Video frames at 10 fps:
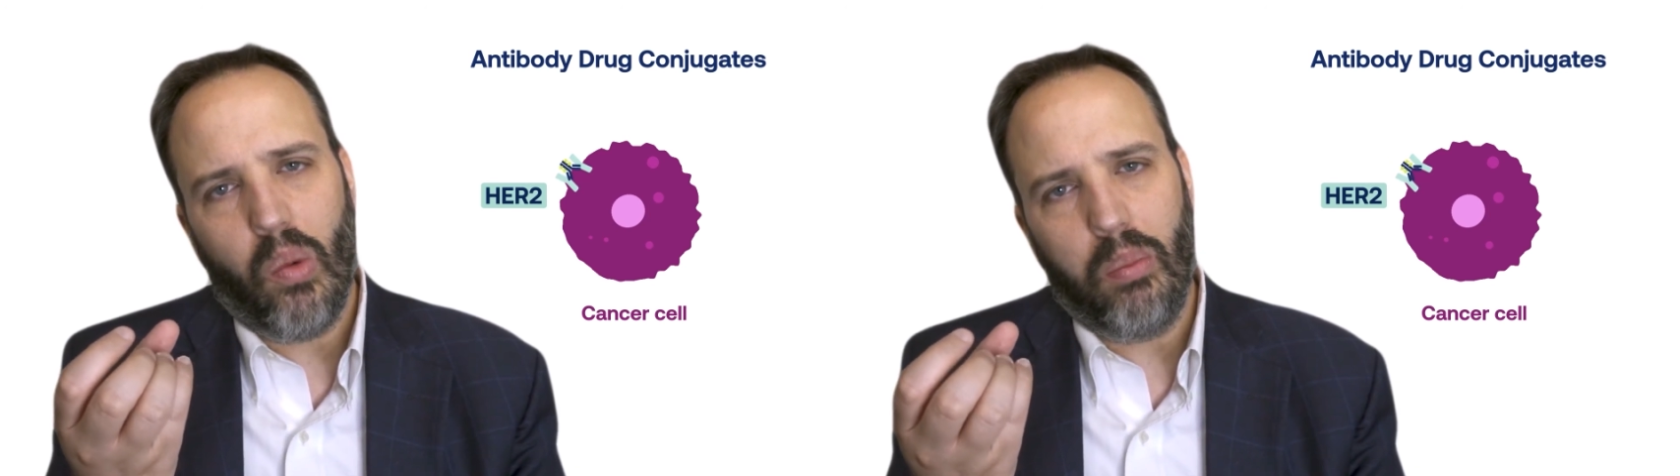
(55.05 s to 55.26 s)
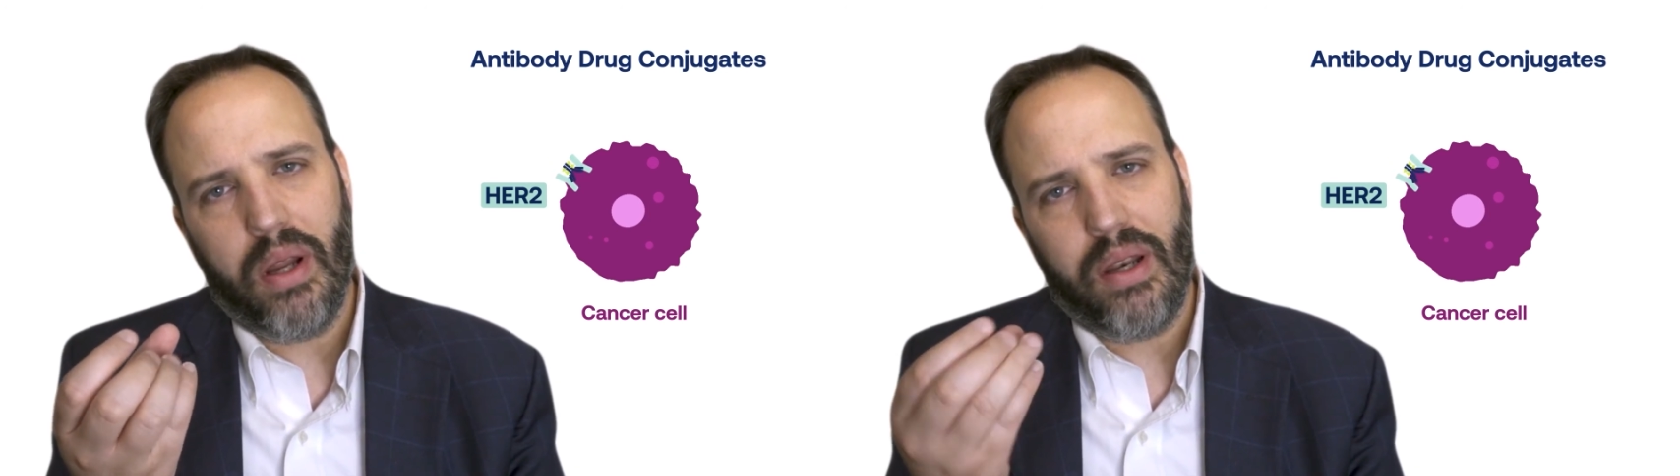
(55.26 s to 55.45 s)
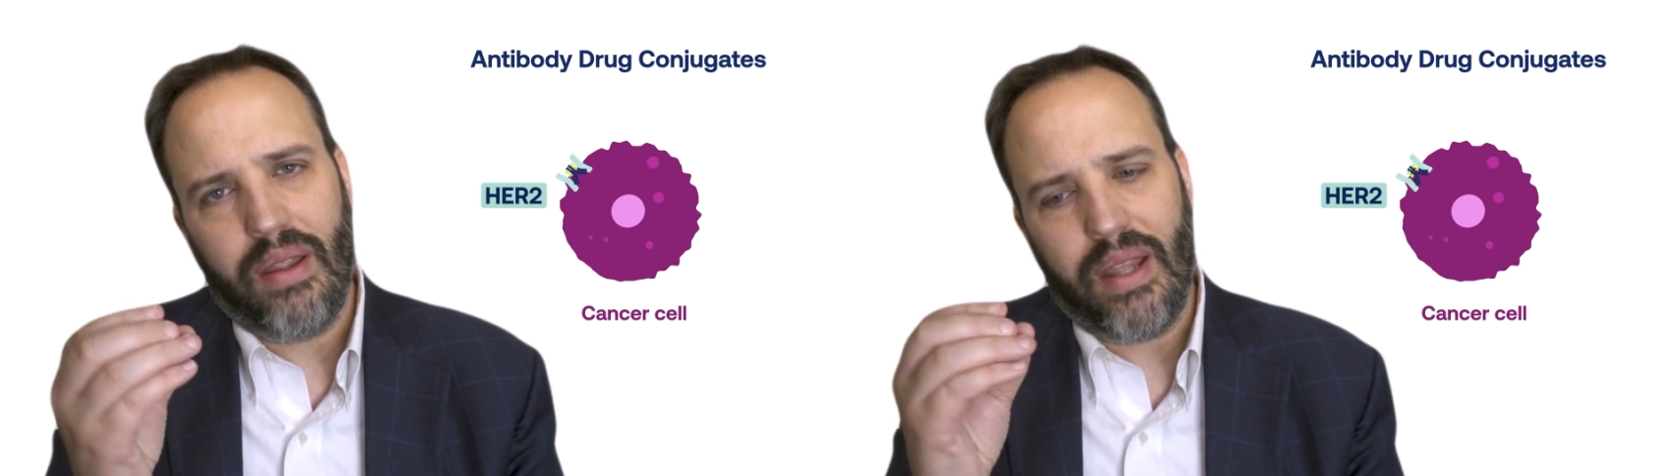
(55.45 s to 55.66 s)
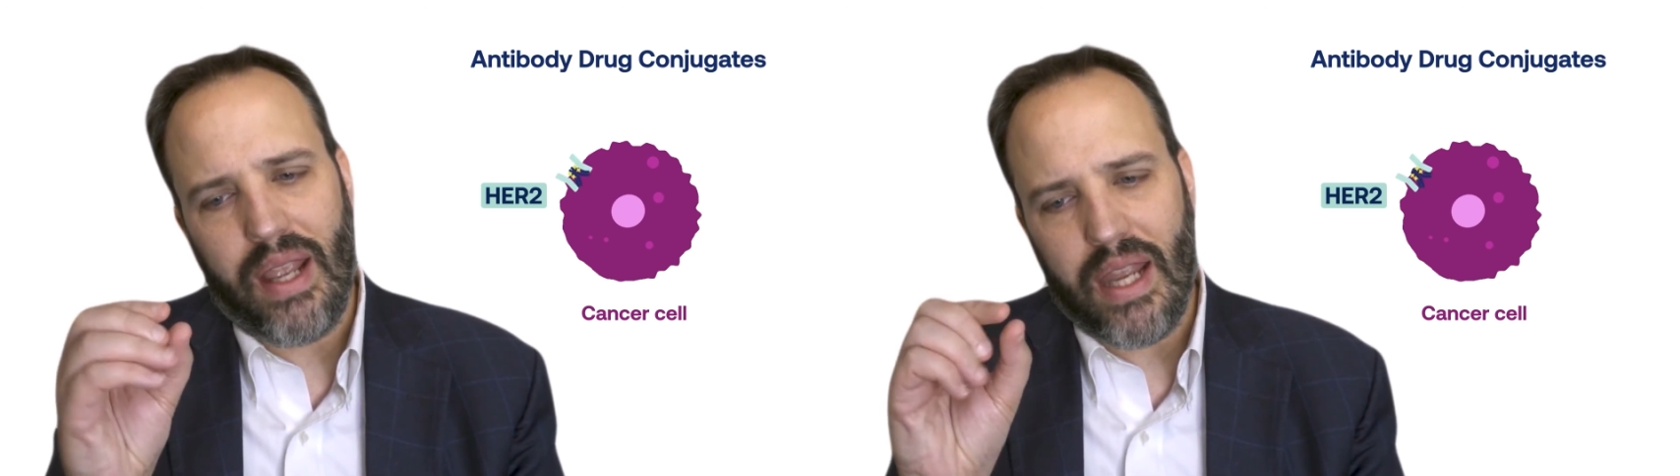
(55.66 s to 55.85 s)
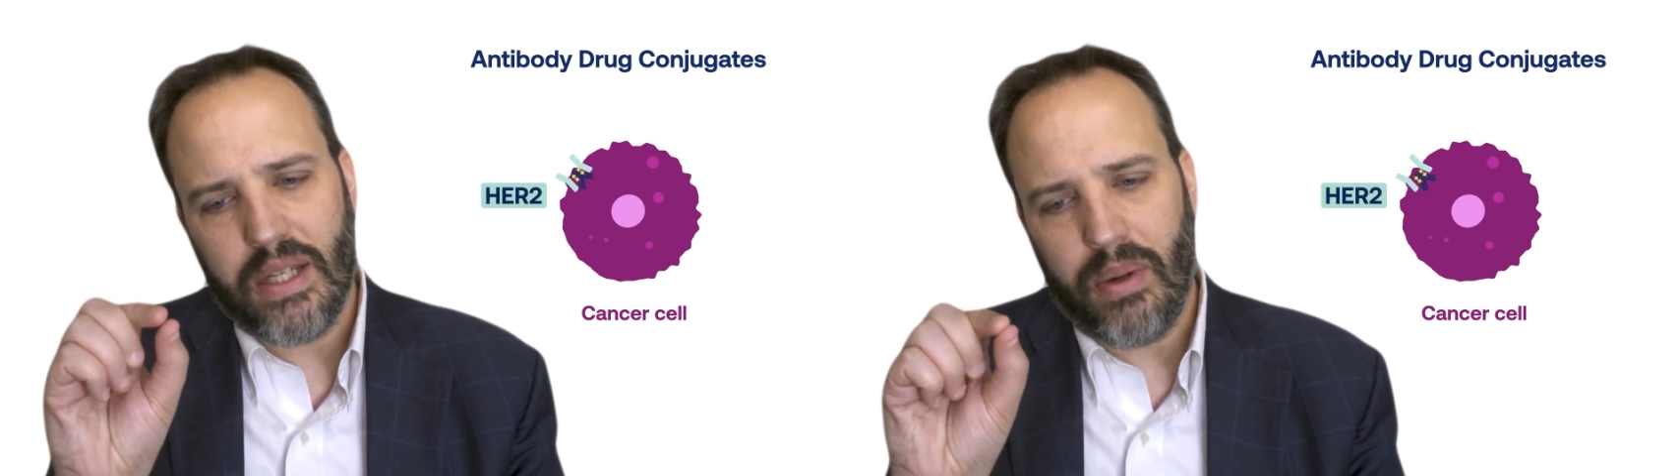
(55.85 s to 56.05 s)
but
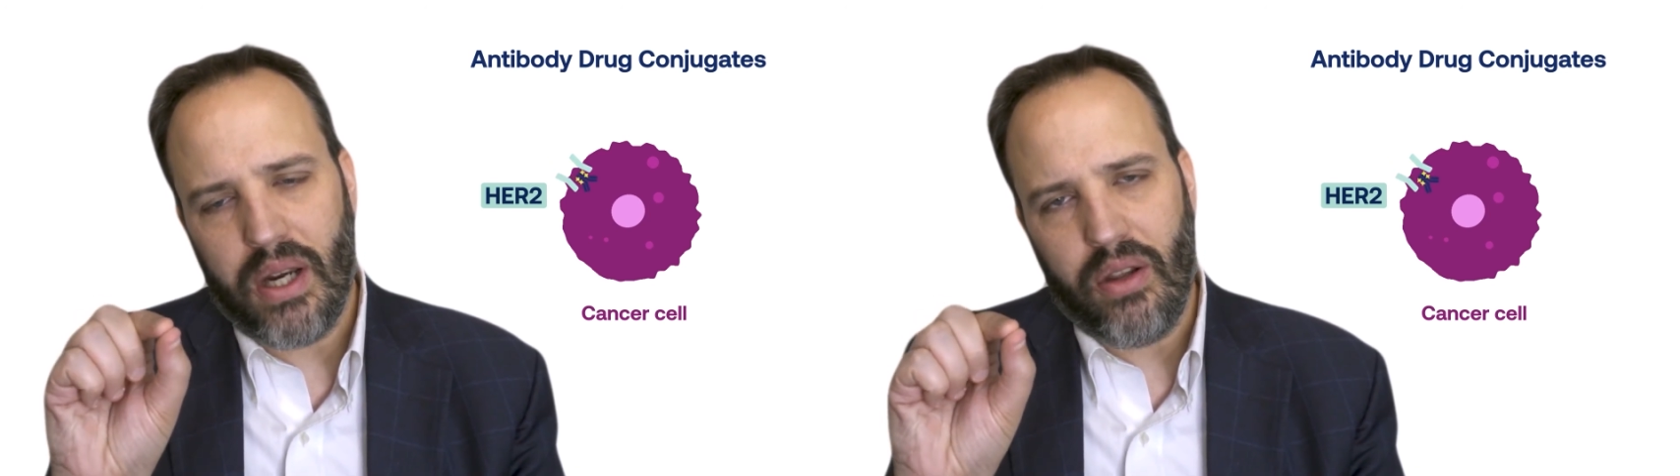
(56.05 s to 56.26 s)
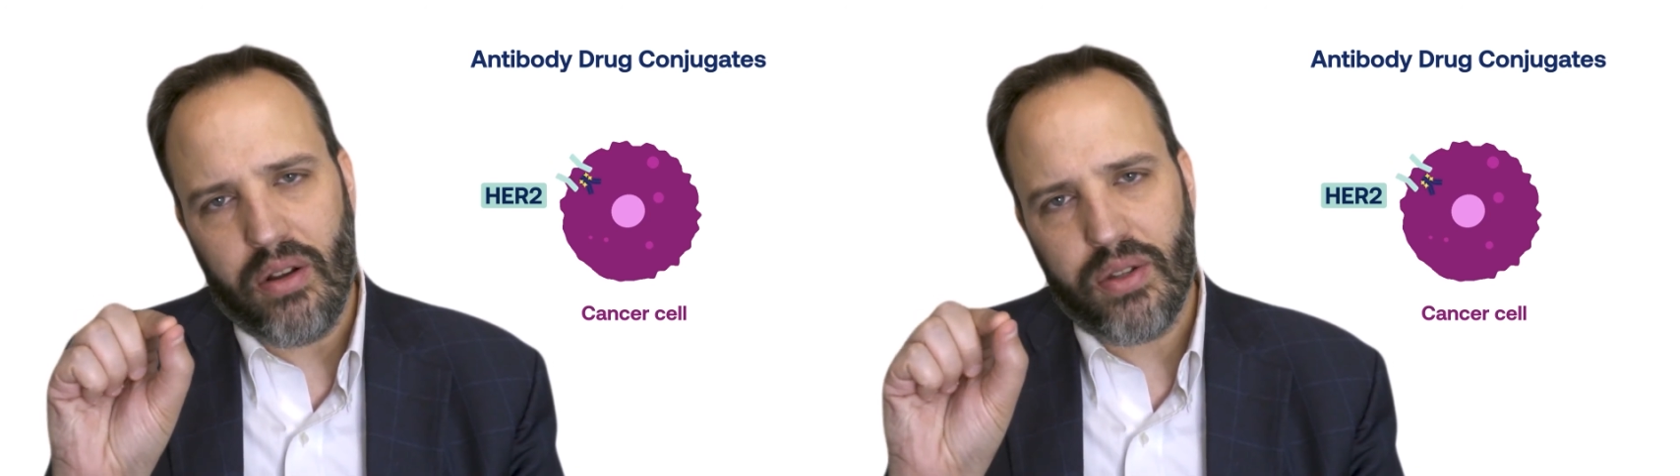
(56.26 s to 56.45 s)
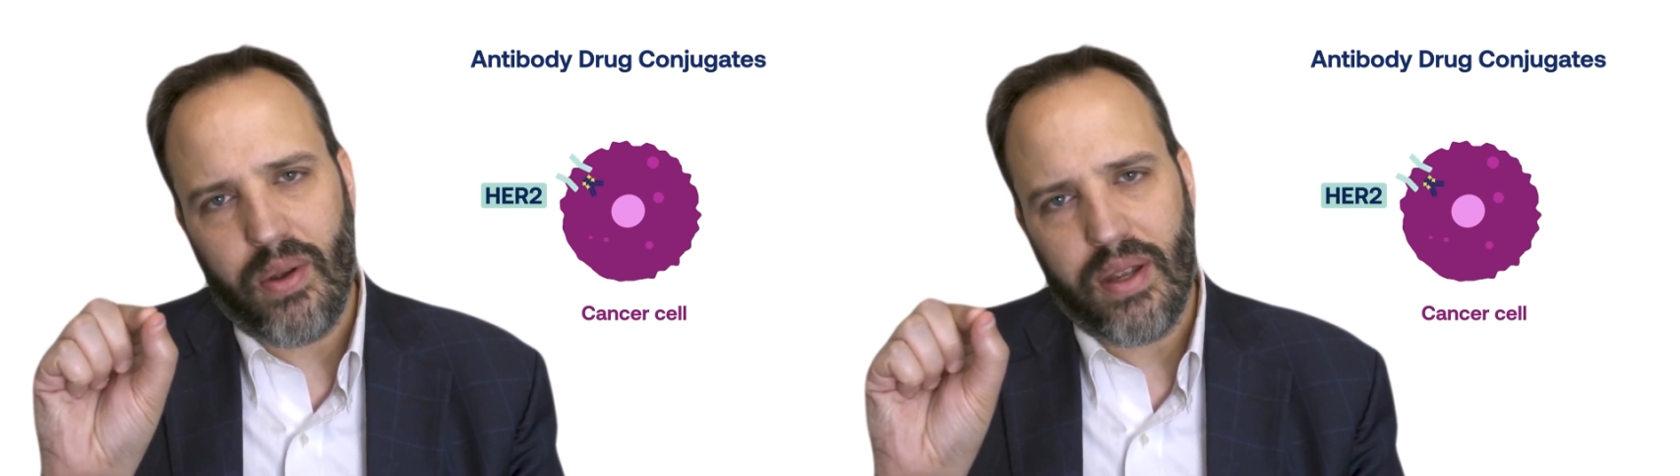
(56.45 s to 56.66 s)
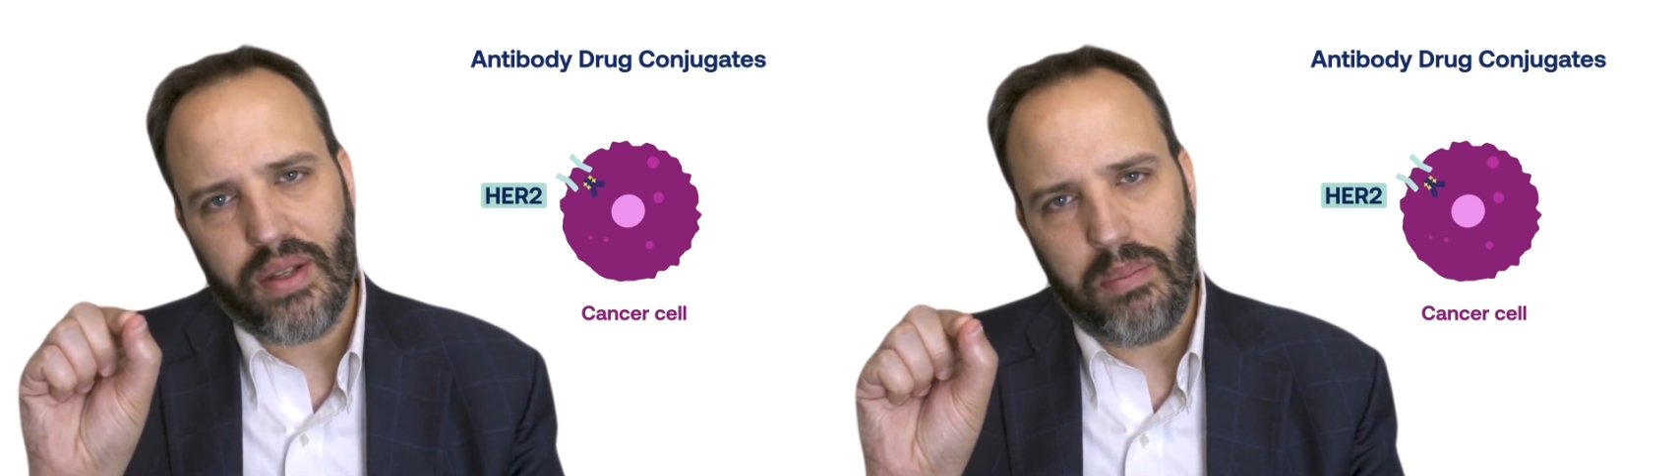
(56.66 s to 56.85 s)
the antibody also has a